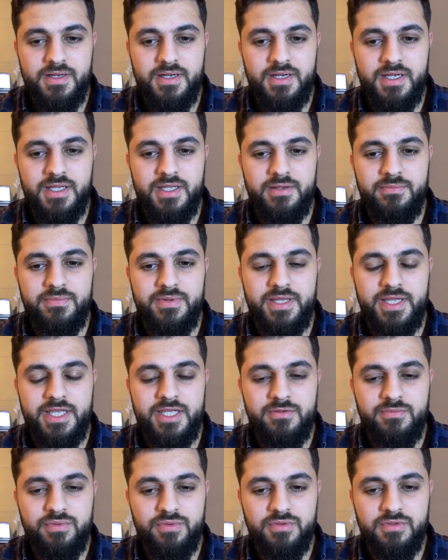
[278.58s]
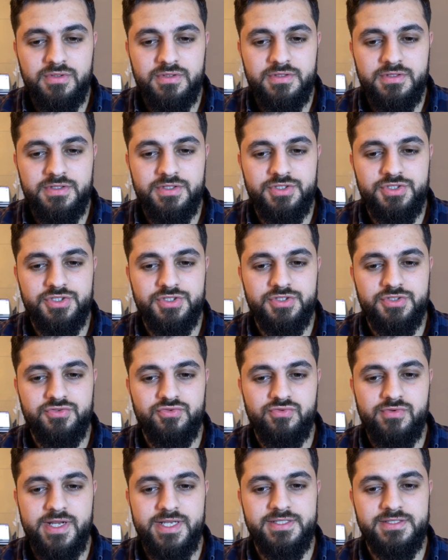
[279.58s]
am able to just
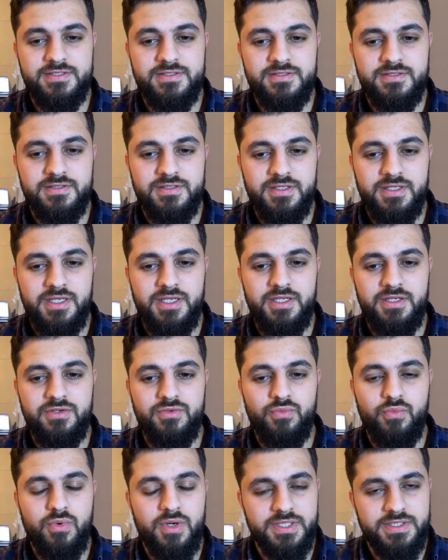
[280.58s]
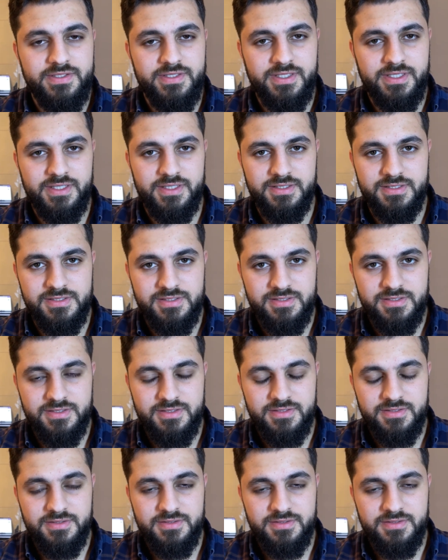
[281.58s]
rest in what is.